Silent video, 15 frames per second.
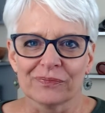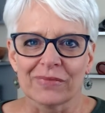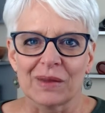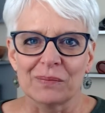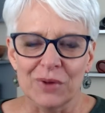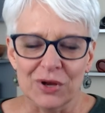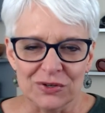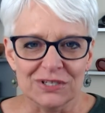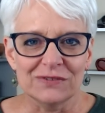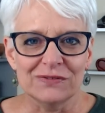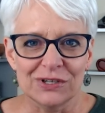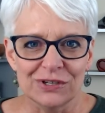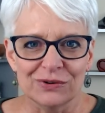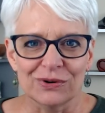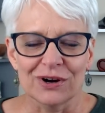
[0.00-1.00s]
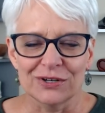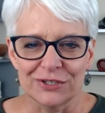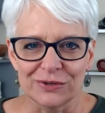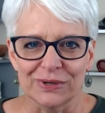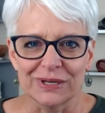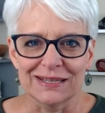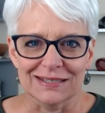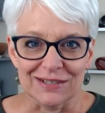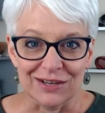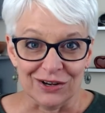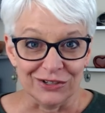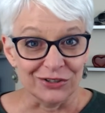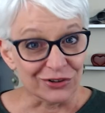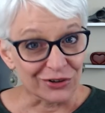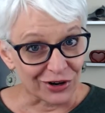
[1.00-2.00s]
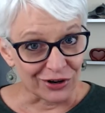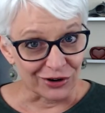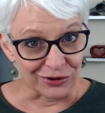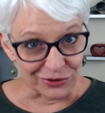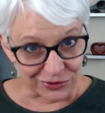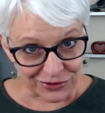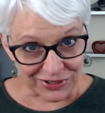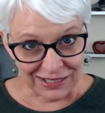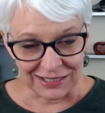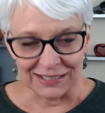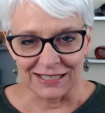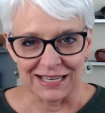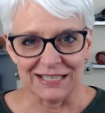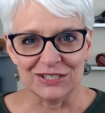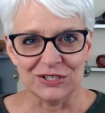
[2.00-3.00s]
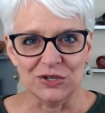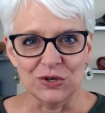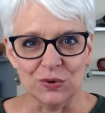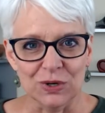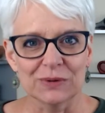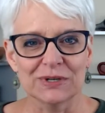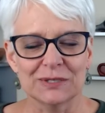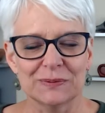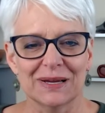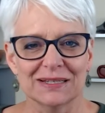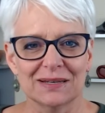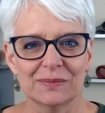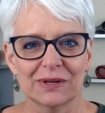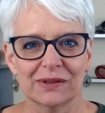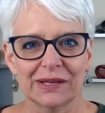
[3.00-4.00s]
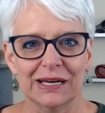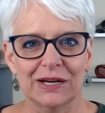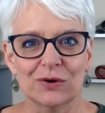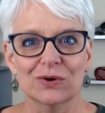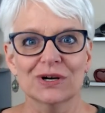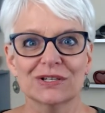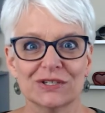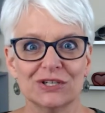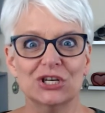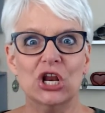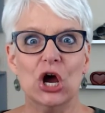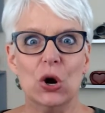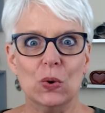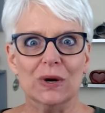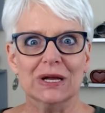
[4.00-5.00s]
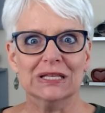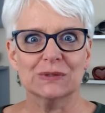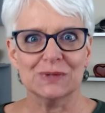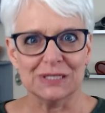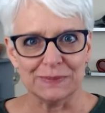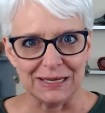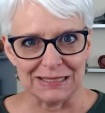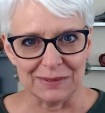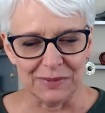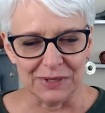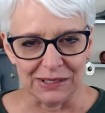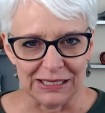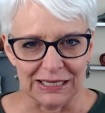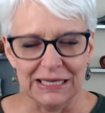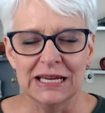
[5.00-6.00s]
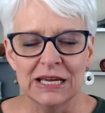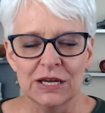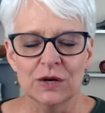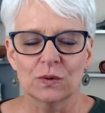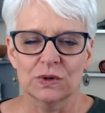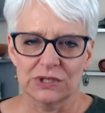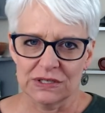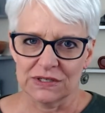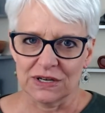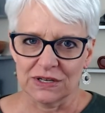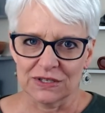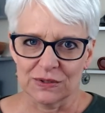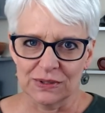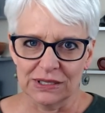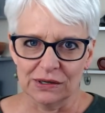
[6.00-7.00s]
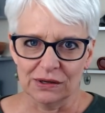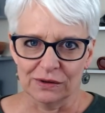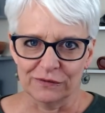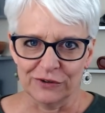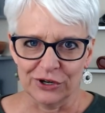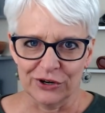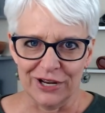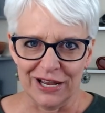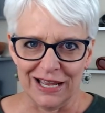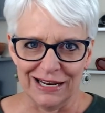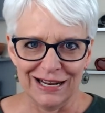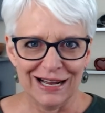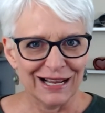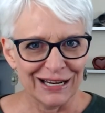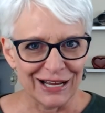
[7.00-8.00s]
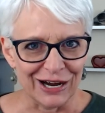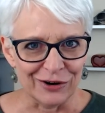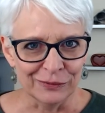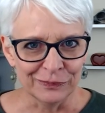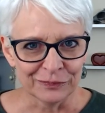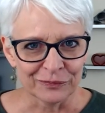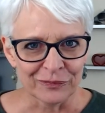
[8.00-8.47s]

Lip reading: most of you are doing this on your own. It's your responsibility, or it's no one's responsibility, which is also a little infuriating, I know.